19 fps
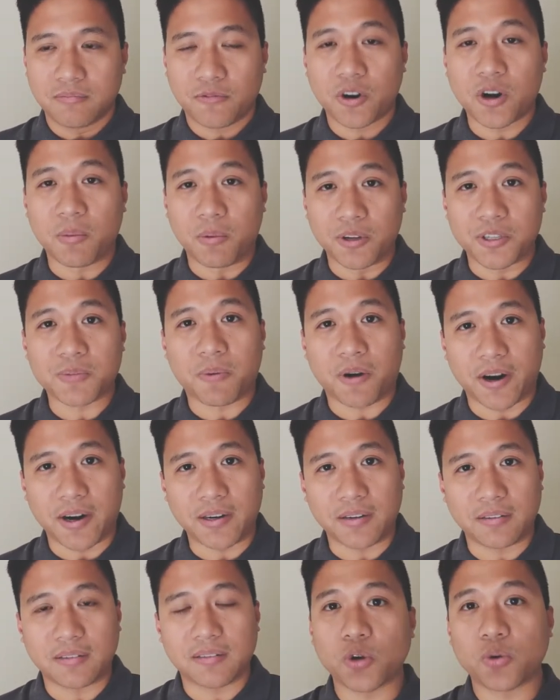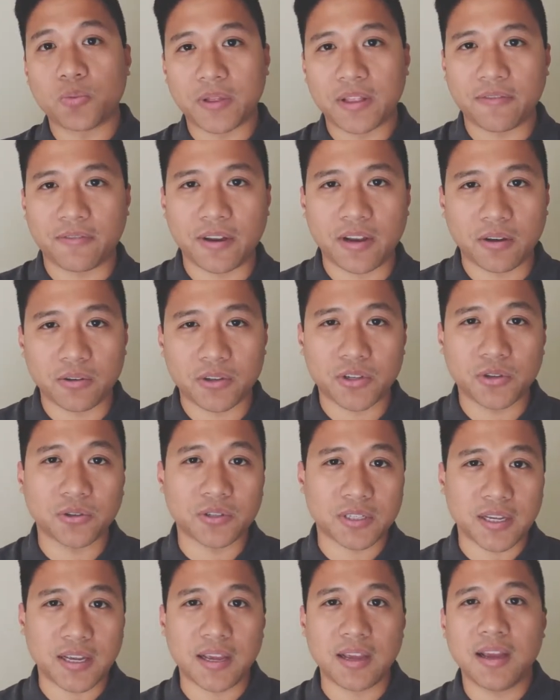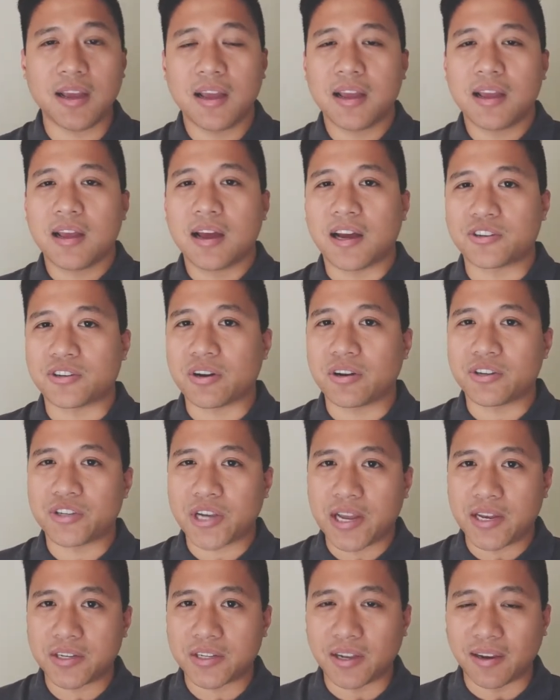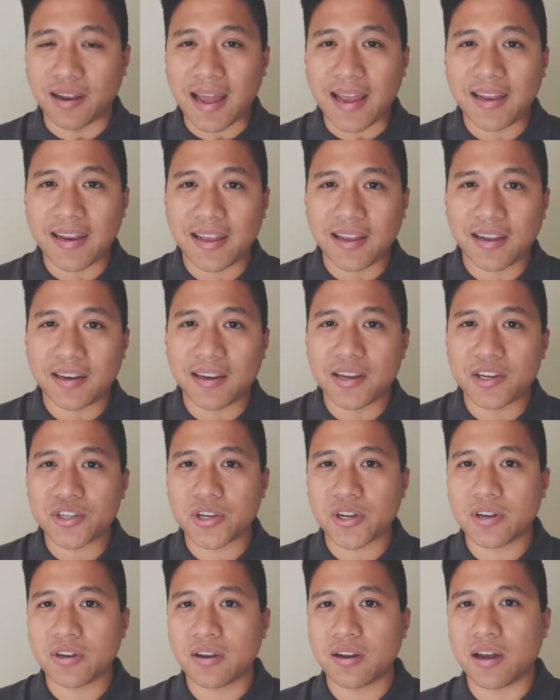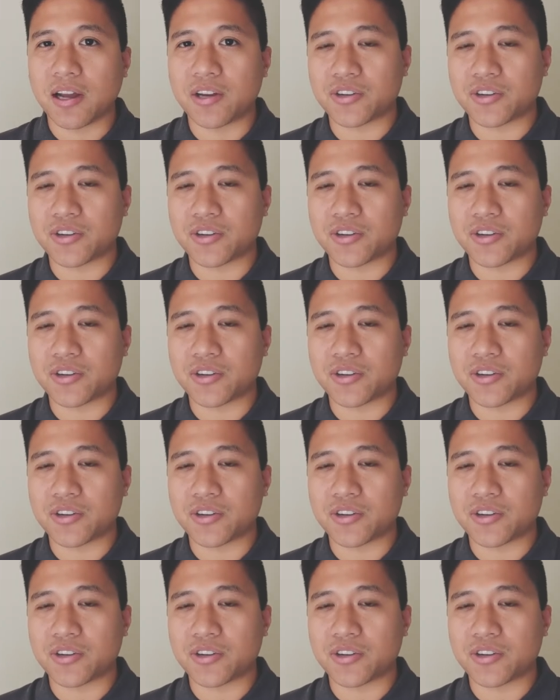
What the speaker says: for the most part. So with the videos, you'll see I try to change the lighting condition.